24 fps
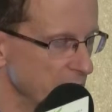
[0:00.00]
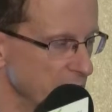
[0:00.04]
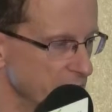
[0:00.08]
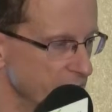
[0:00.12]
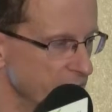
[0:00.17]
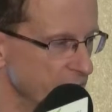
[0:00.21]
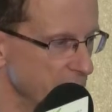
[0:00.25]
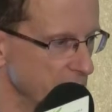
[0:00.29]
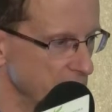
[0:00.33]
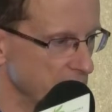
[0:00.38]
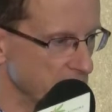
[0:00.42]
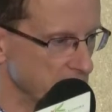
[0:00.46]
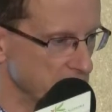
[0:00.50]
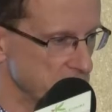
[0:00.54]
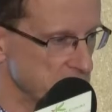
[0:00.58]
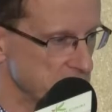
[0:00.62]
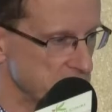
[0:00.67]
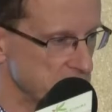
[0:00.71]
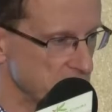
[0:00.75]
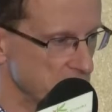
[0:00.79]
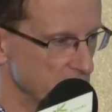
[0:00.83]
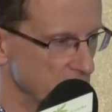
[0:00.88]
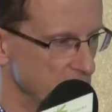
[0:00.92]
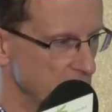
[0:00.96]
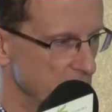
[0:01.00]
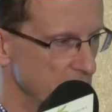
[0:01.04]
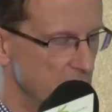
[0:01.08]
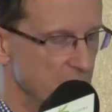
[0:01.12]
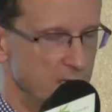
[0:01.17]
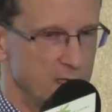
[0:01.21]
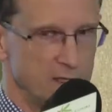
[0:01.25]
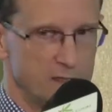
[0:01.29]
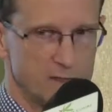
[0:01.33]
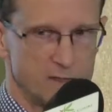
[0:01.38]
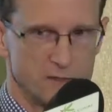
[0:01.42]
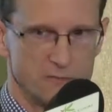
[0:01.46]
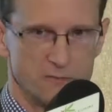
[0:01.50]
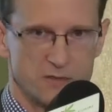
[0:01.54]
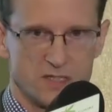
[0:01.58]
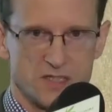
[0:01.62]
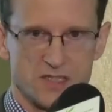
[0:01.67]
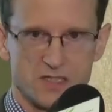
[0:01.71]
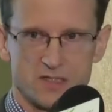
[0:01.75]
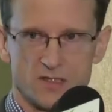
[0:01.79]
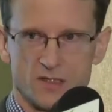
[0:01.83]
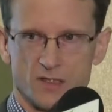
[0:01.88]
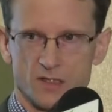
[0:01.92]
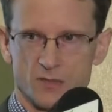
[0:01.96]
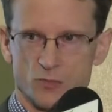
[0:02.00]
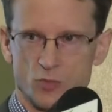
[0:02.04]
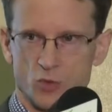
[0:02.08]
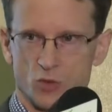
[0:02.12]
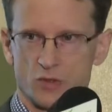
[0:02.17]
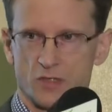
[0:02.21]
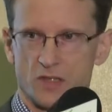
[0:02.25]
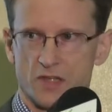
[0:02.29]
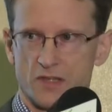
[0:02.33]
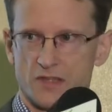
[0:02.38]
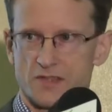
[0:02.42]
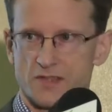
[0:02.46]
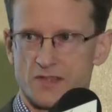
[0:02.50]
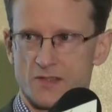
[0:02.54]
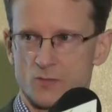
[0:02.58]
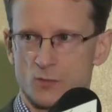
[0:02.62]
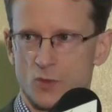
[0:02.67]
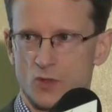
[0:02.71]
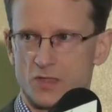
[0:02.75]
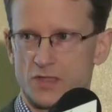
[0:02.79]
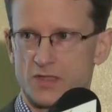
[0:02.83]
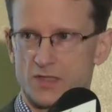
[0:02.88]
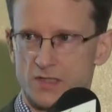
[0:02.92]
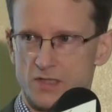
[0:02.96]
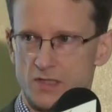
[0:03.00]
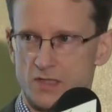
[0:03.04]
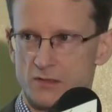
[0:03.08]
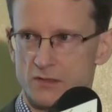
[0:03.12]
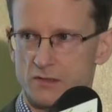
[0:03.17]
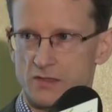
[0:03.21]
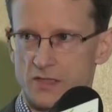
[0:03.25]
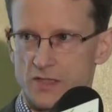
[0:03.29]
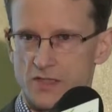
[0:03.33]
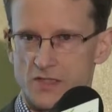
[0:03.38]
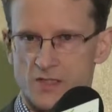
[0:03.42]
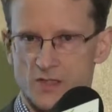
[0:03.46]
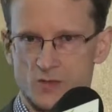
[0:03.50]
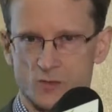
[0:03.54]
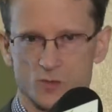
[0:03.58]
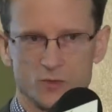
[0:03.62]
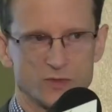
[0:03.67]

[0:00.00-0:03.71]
funding and so on. The reason that the broadcasters wanted to do this